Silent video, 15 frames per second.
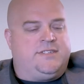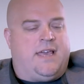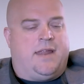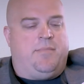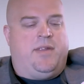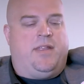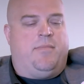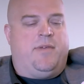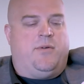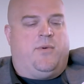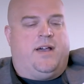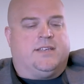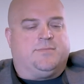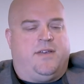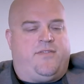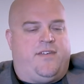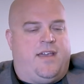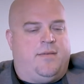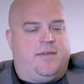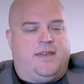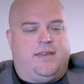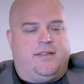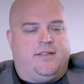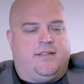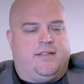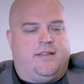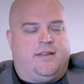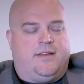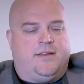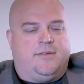kind of been in the Midwest. My family
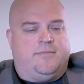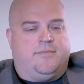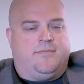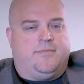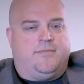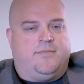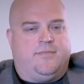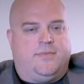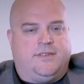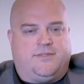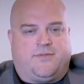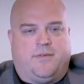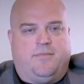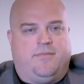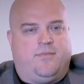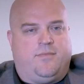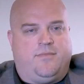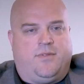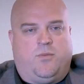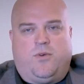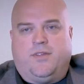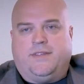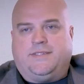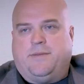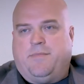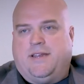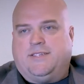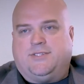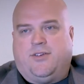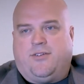um, is from the Worthington,
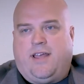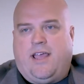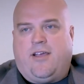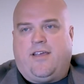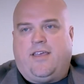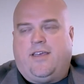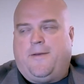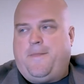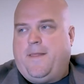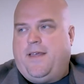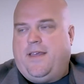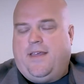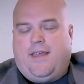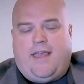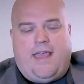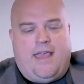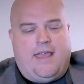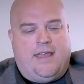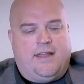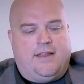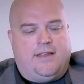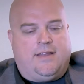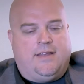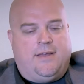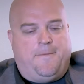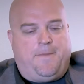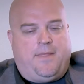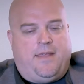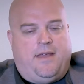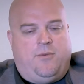Minnesota area, and
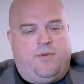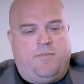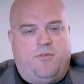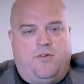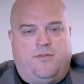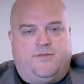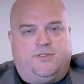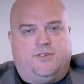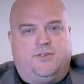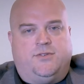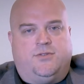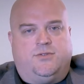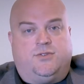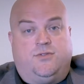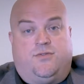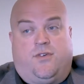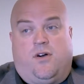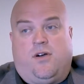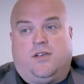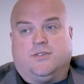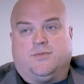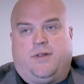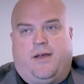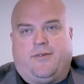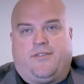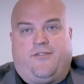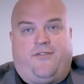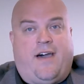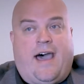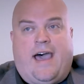uh, we moved to Sioux Falls when I was
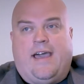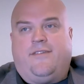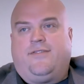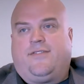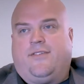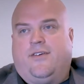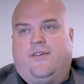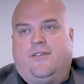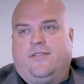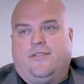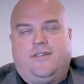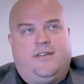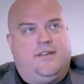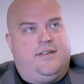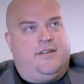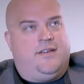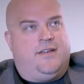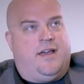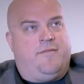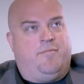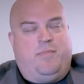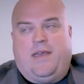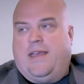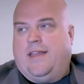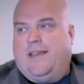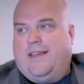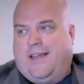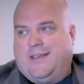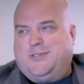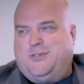five. So I've
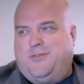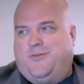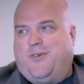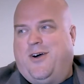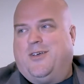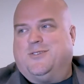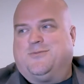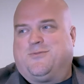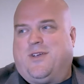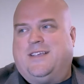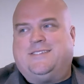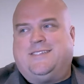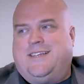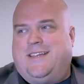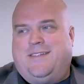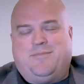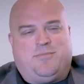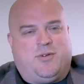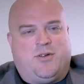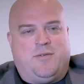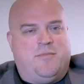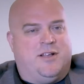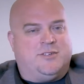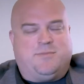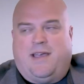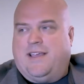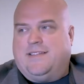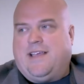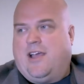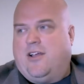been a Sioux Falls resident pretty much
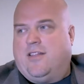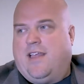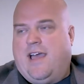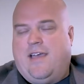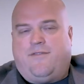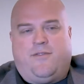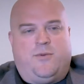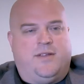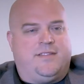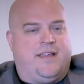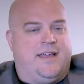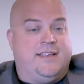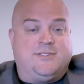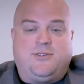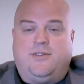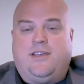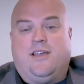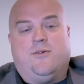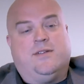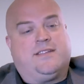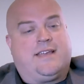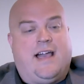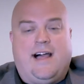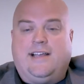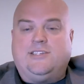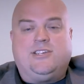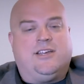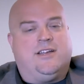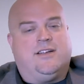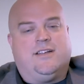my entire life. Went to high school here, went to college
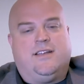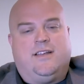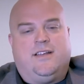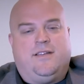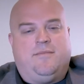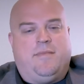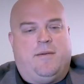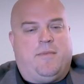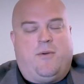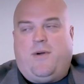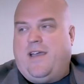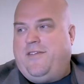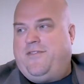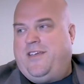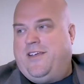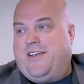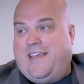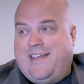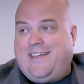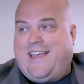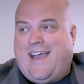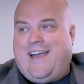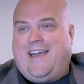here, met my wife here in